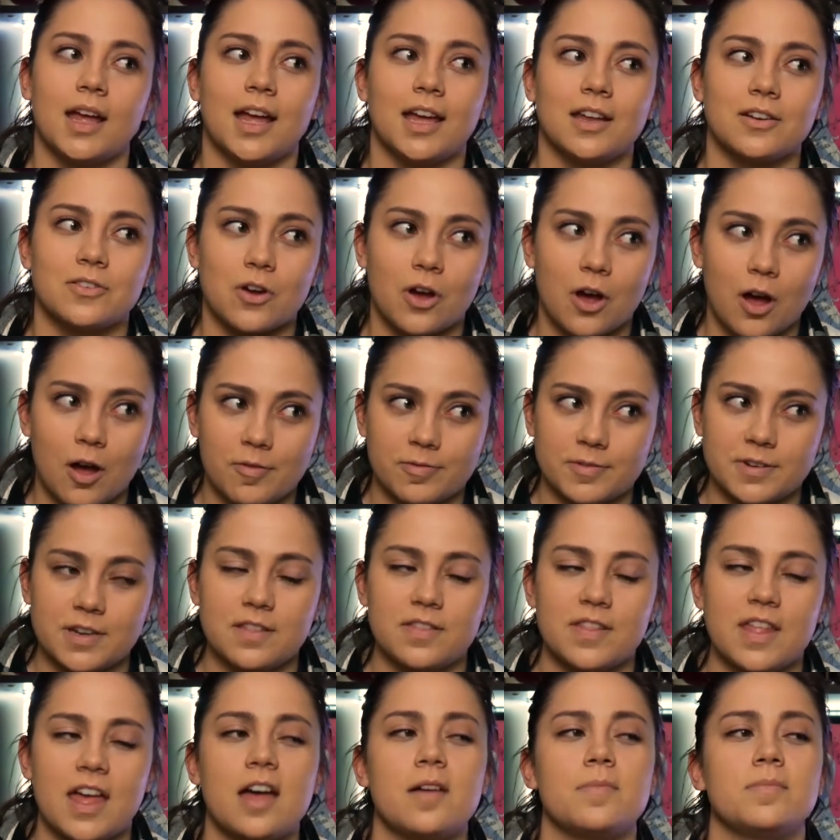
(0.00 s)
And
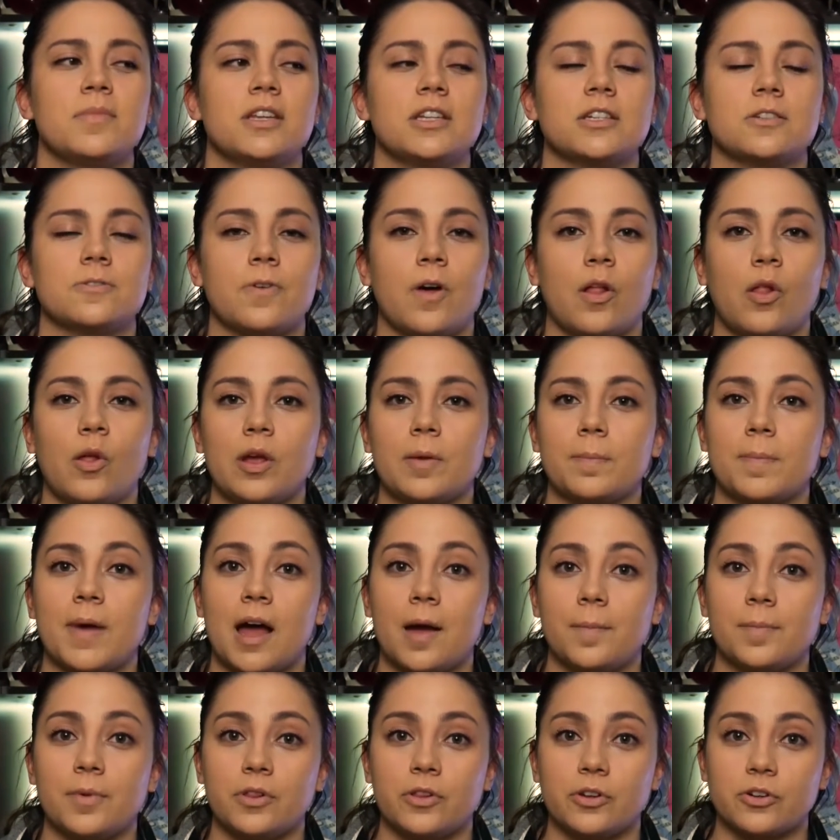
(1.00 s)
often that means following
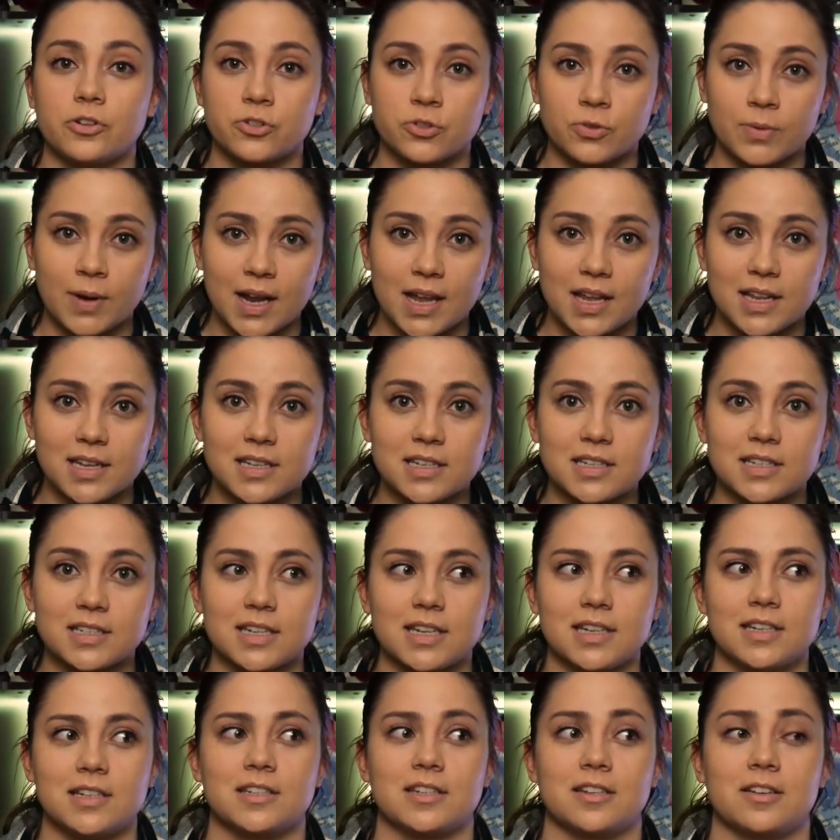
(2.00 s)
popular
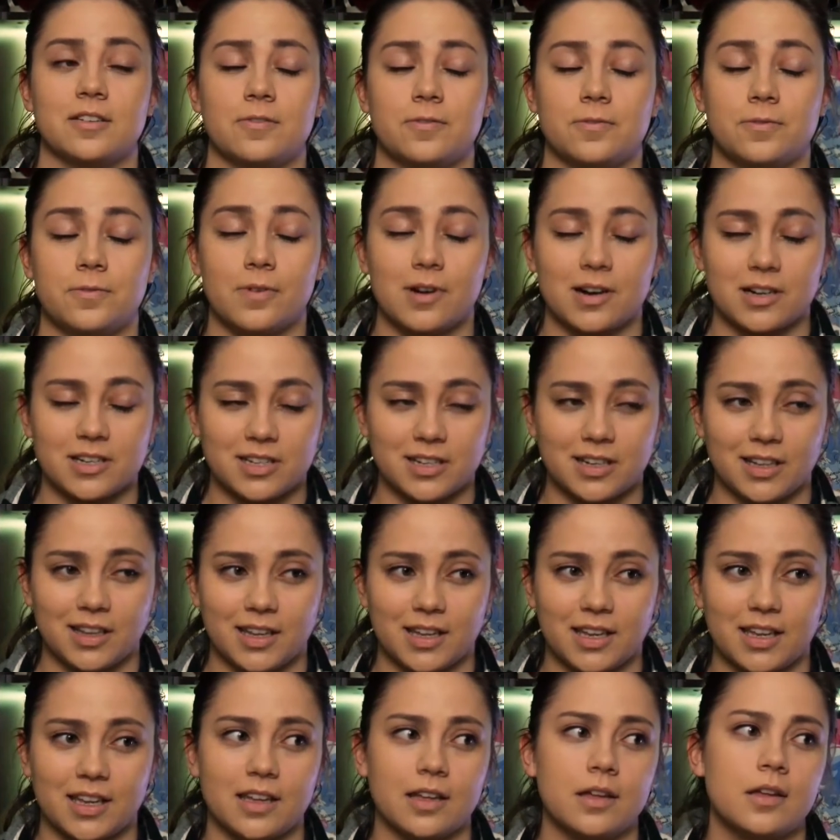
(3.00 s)
trends, and
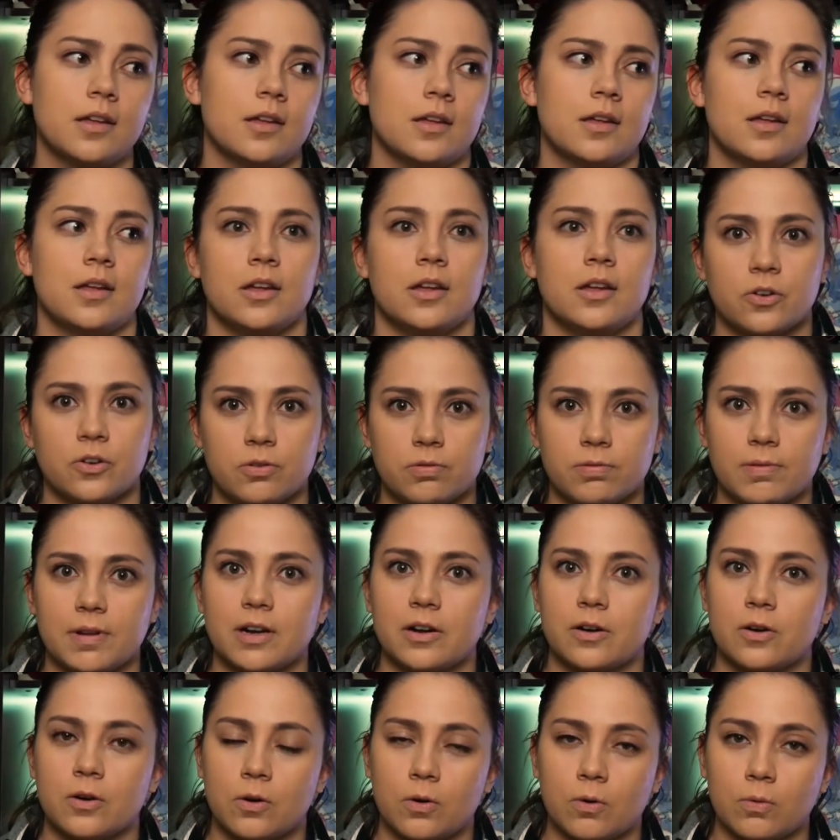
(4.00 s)
unfortunately,
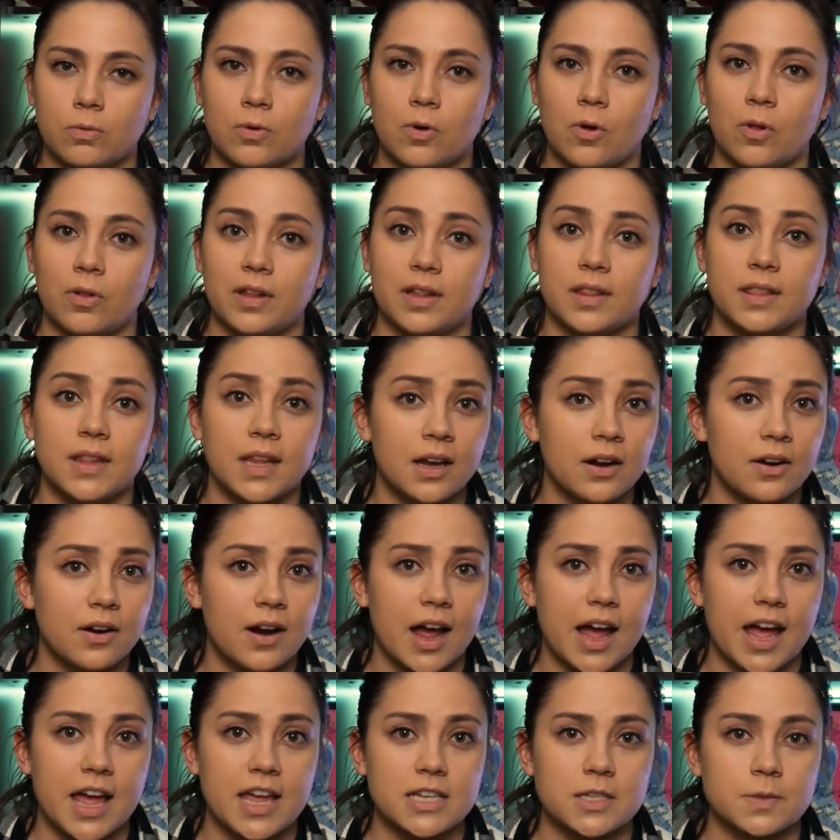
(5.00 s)
Critical Role in
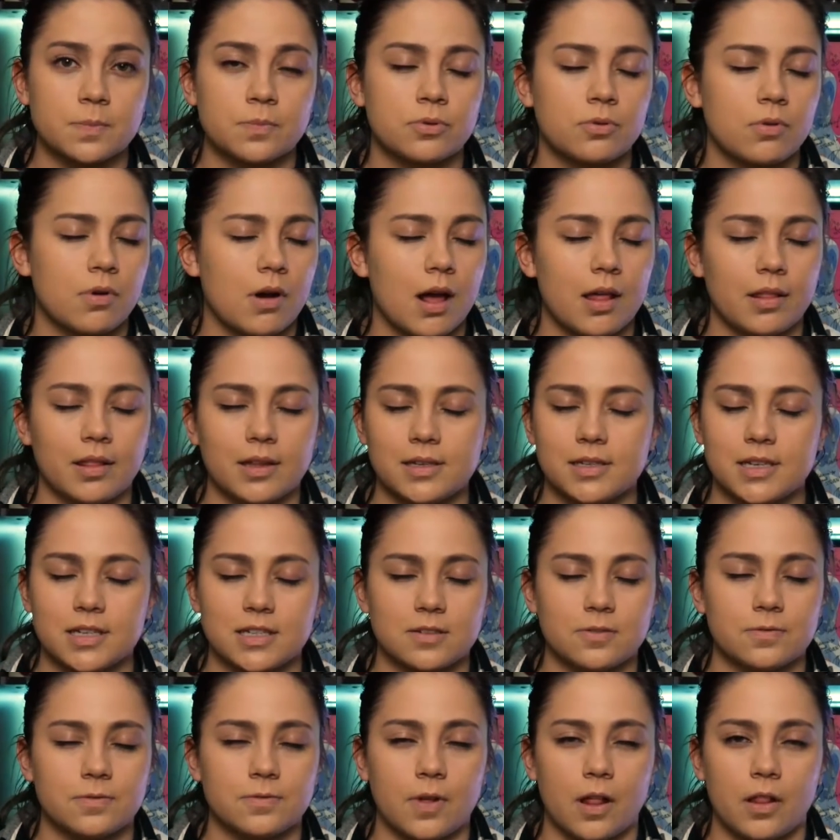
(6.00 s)
their eyes probably
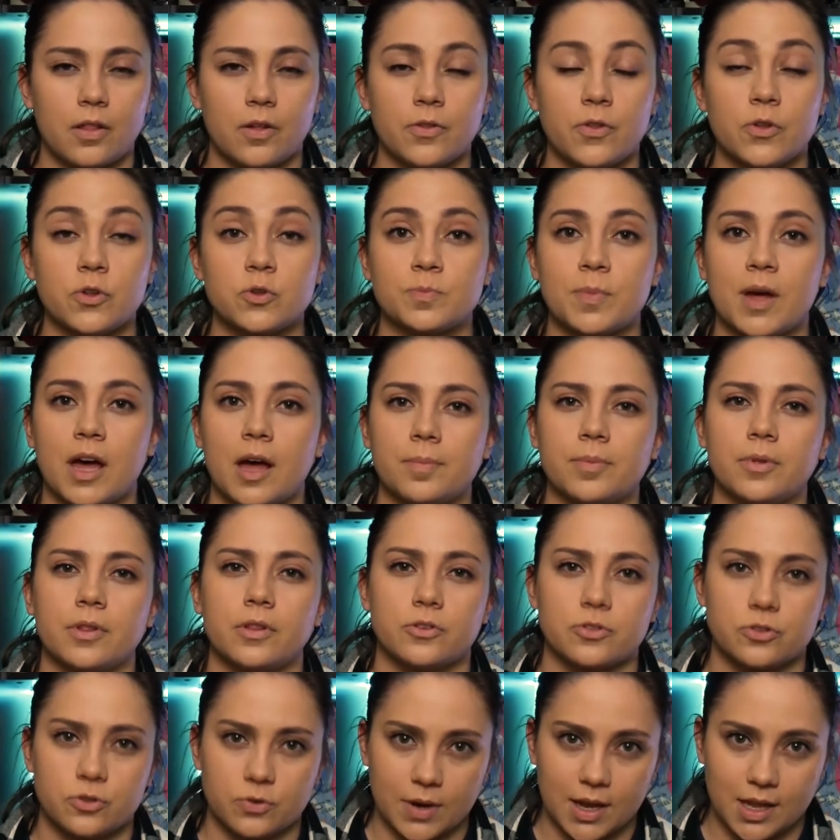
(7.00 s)
doesn't follow those
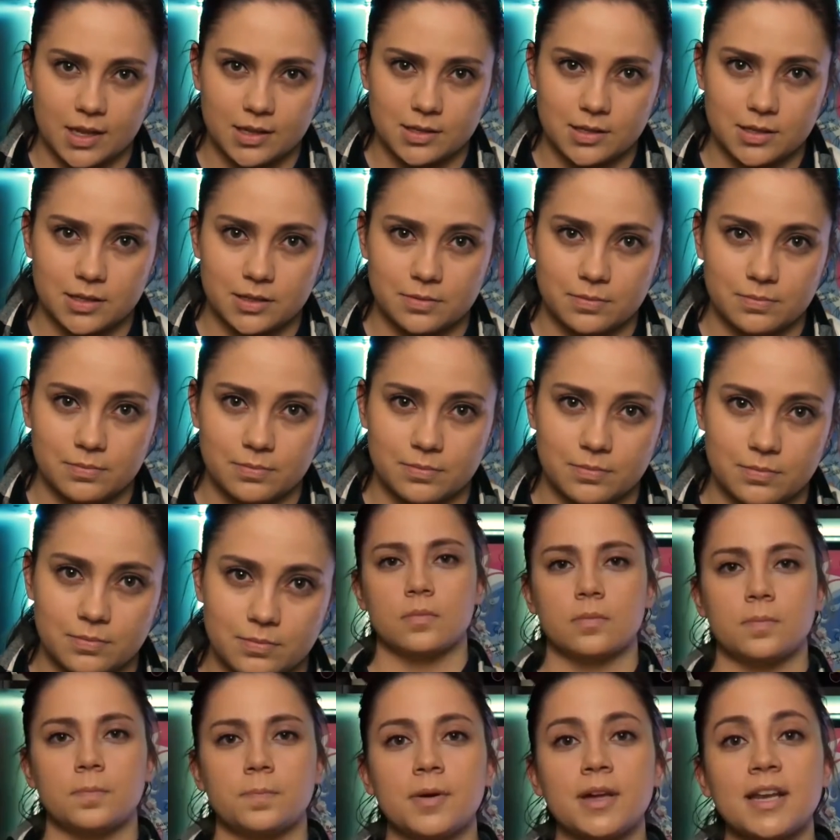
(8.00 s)
popular trends.
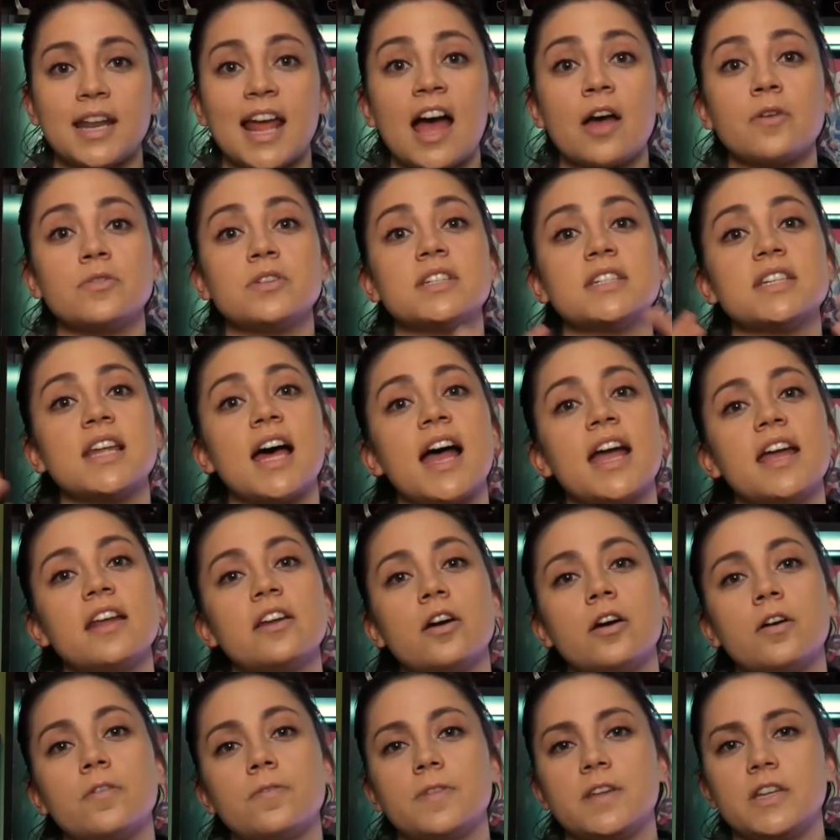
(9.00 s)
But outside
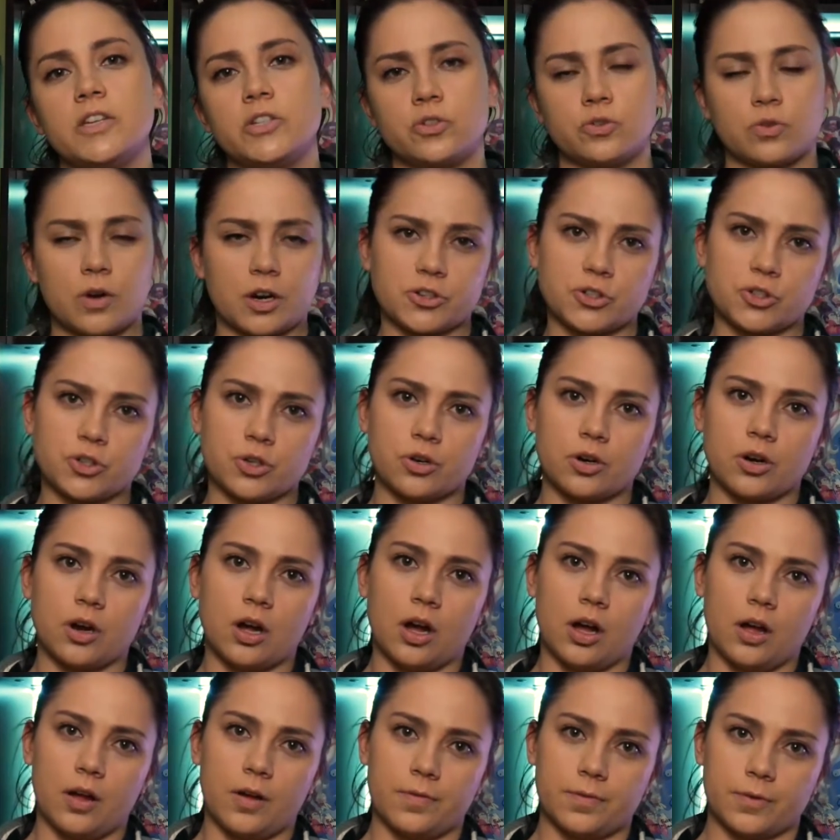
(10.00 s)
of the structure
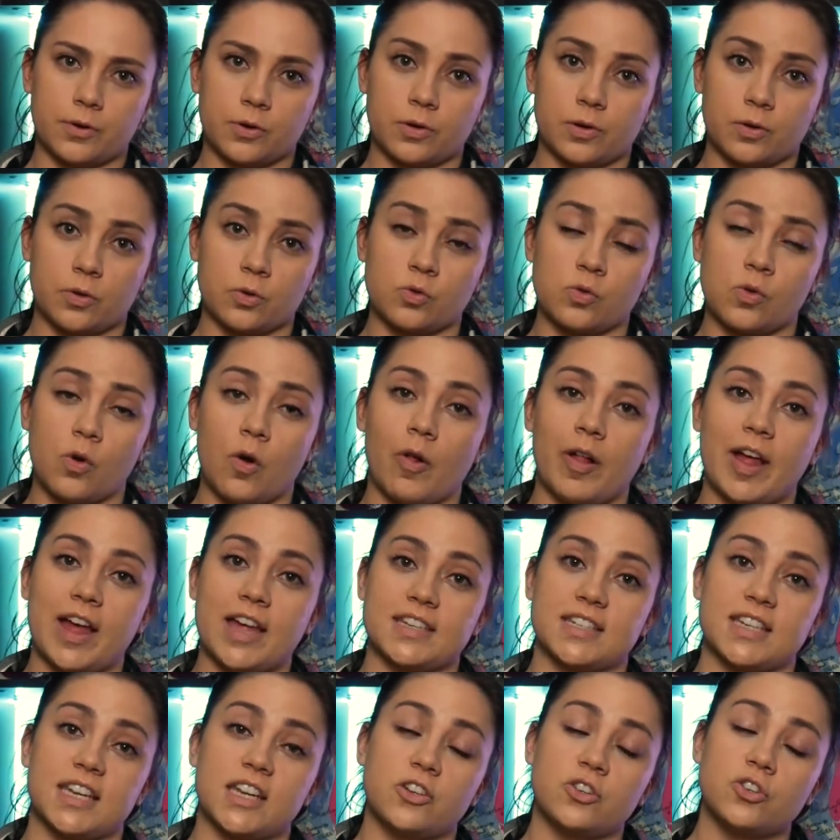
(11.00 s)
of Critical Role as
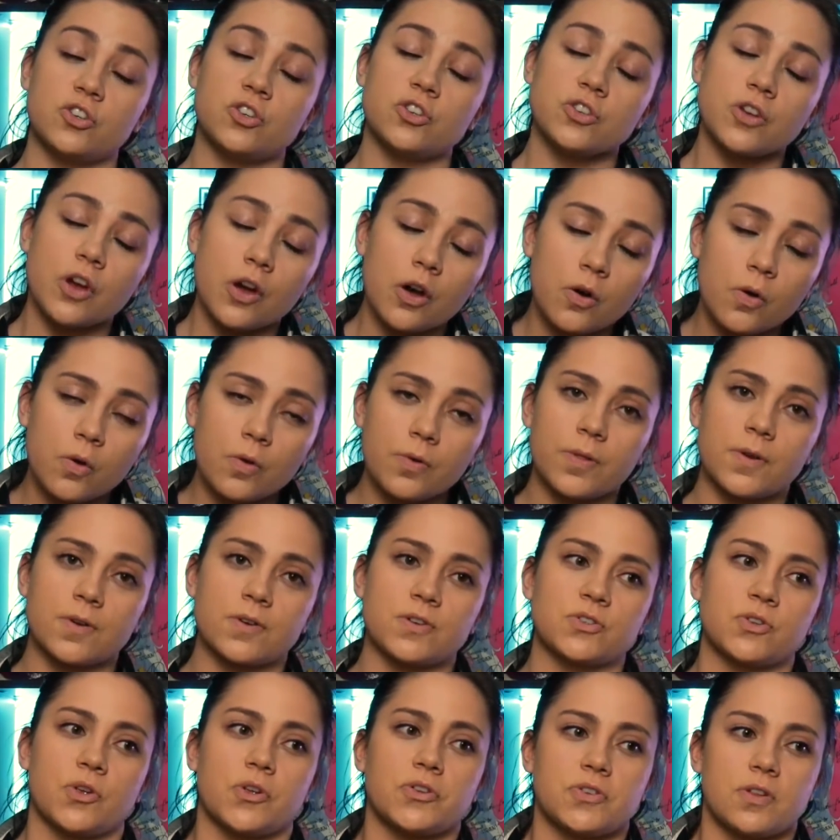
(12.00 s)
a show, there's
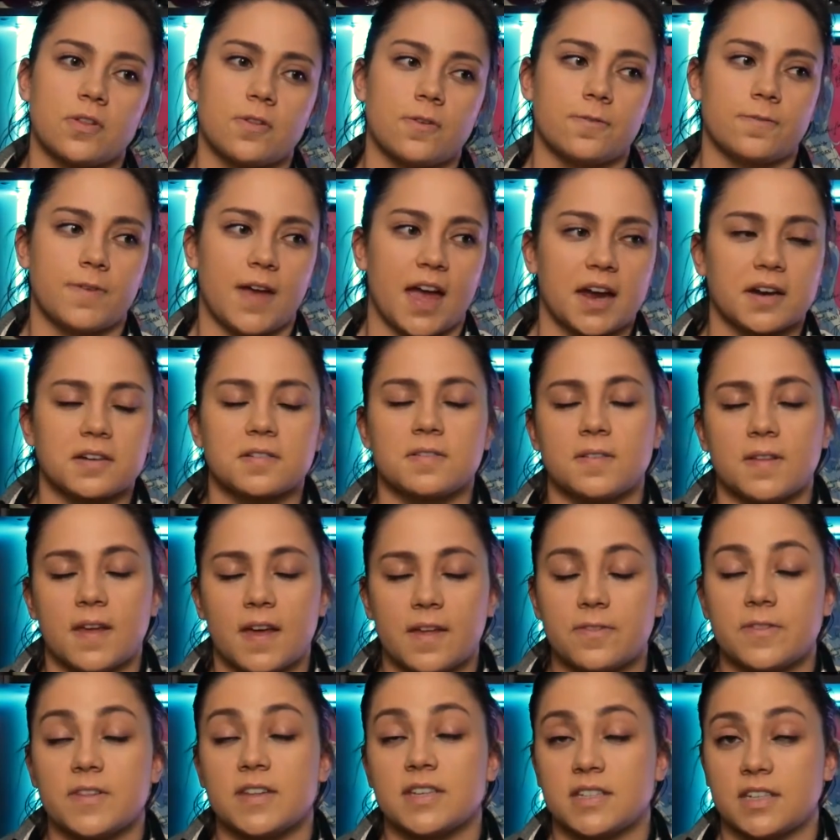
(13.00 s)
also the fact that this